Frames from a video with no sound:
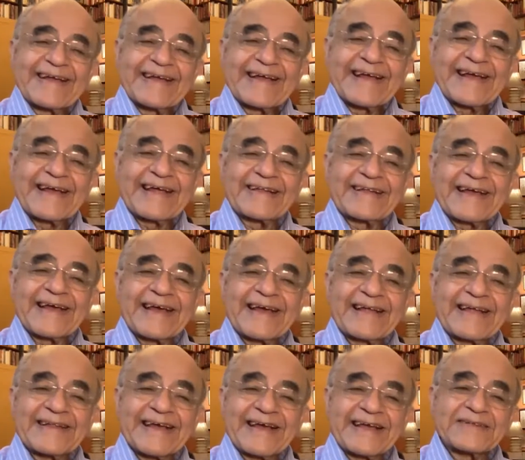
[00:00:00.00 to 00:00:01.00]

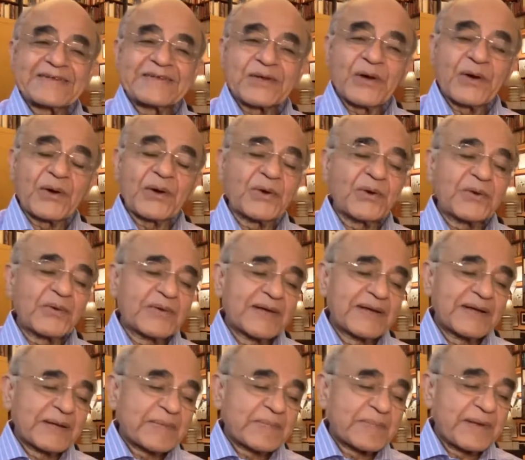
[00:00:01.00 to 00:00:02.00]
And so
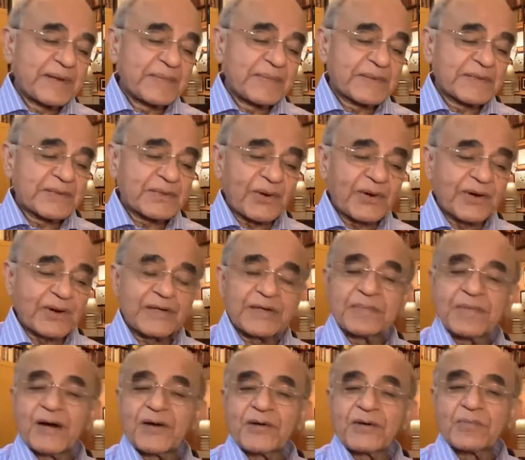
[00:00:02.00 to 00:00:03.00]
people talk
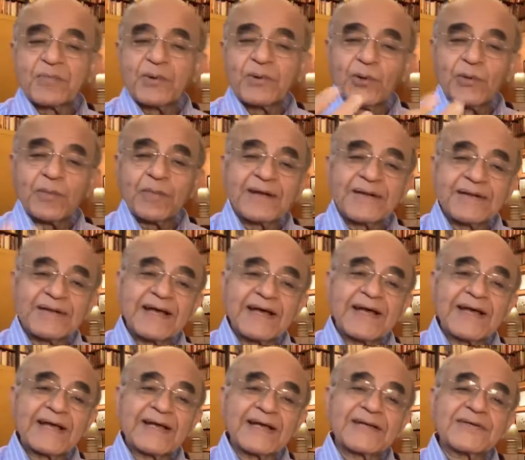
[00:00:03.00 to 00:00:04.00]
about Blue
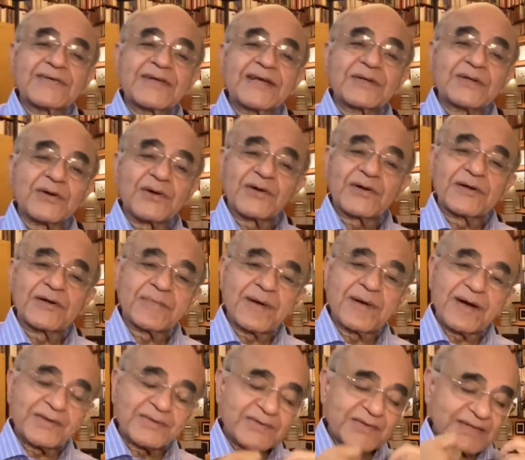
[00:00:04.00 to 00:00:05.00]
Mondays, they talk
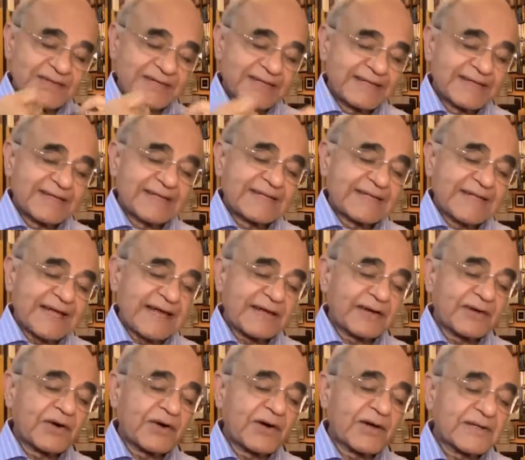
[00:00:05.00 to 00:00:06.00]
about
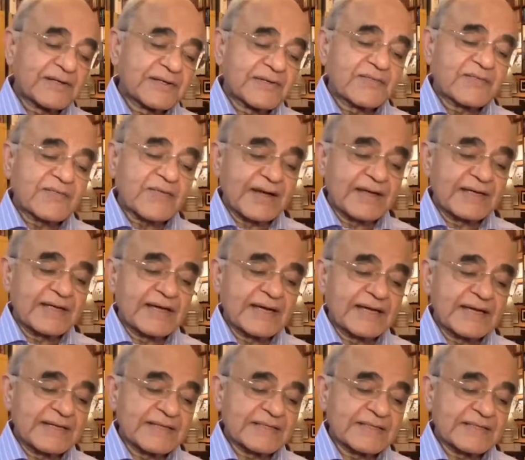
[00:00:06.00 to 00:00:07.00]
thank God it's
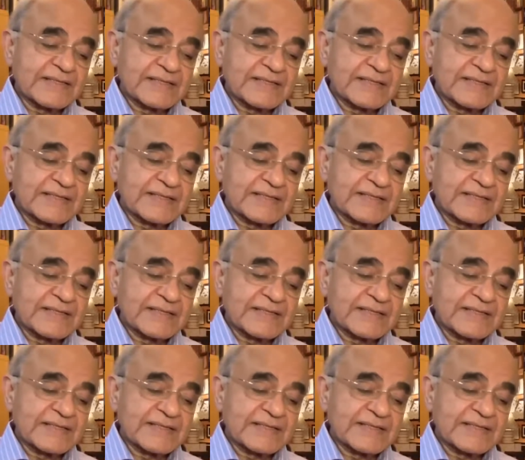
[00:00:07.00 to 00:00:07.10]
Fridays.